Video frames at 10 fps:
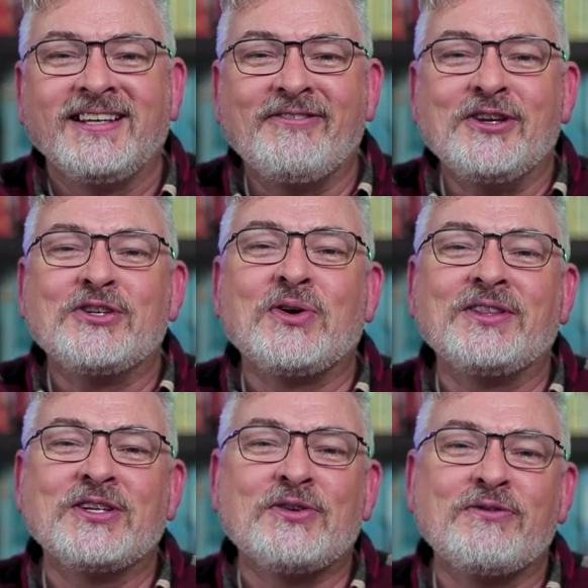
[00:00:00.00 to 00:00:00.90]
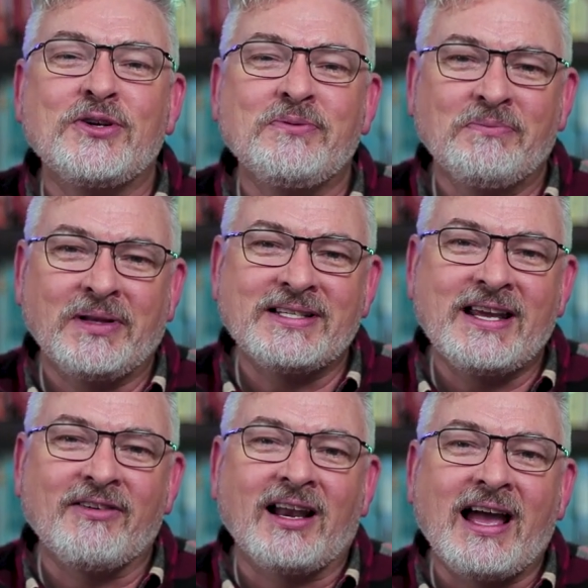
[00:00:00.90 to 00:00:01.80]
If you enjoyed this review, please
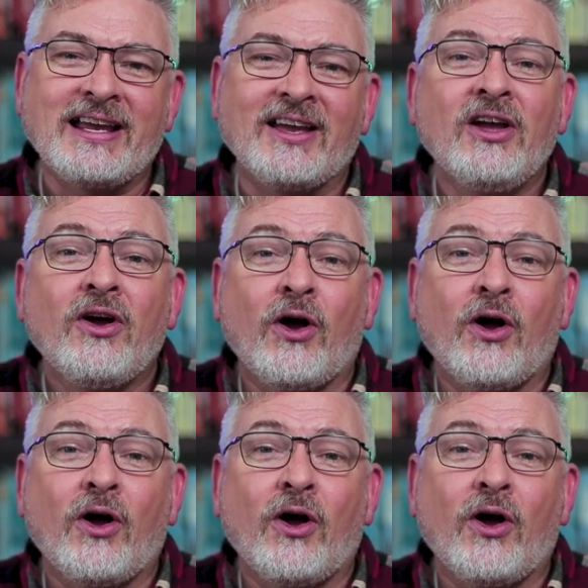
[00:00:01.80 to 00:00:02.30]
give it a like.